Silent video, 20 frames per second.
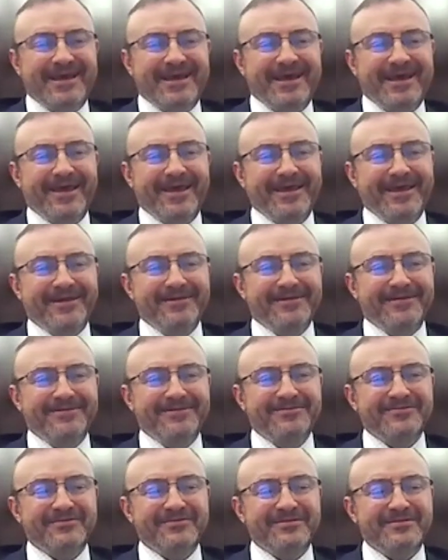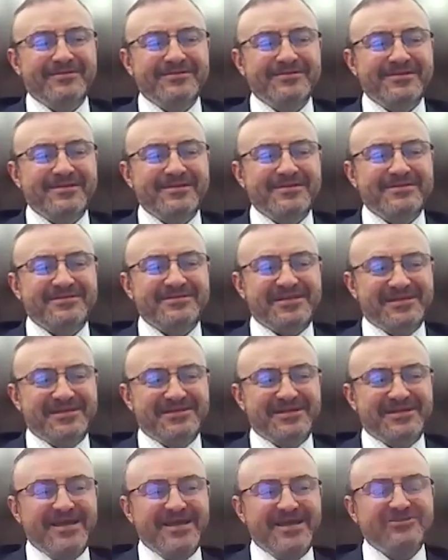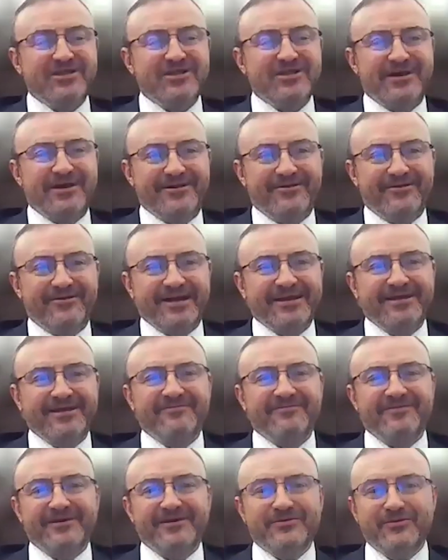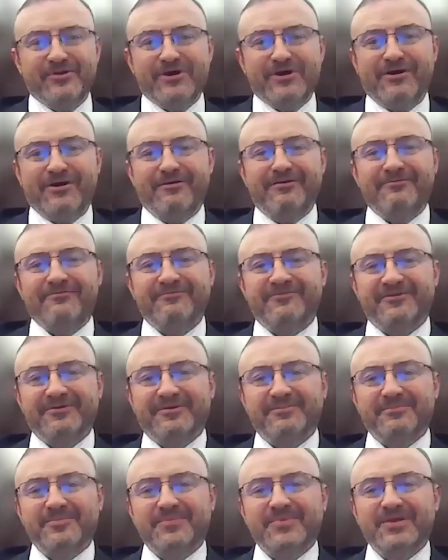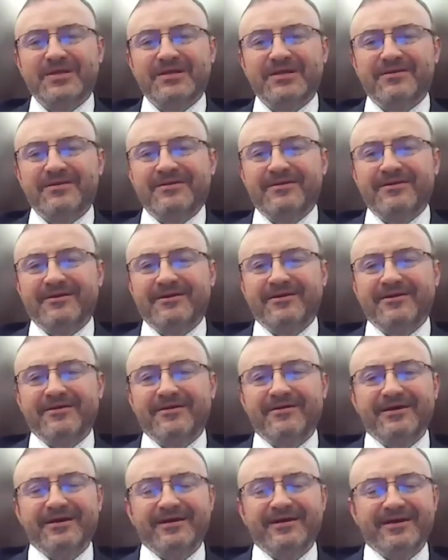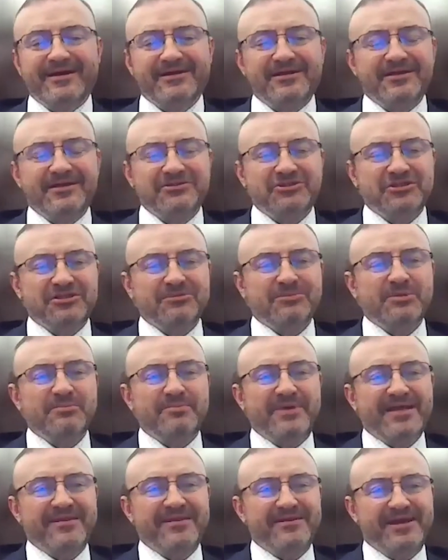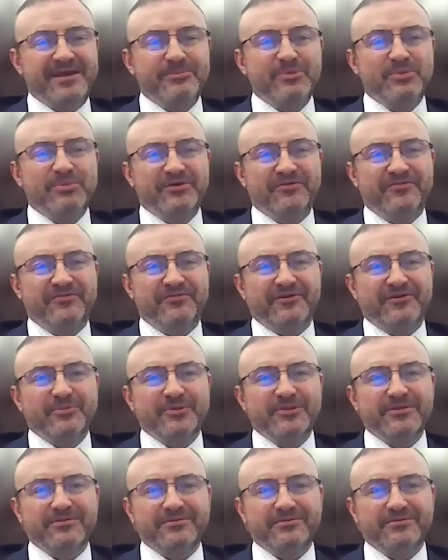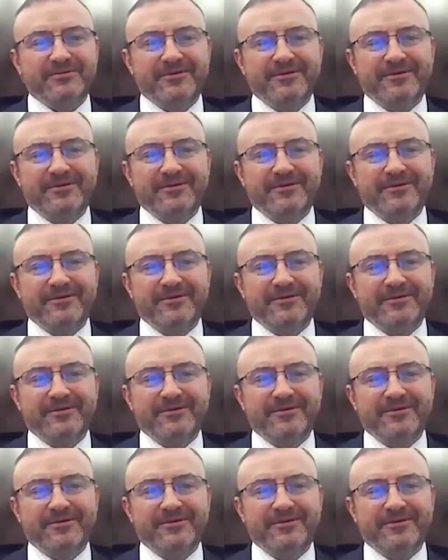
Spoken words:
And 10 days later, I get a phone call from a gentleman by the name of Bill Furman.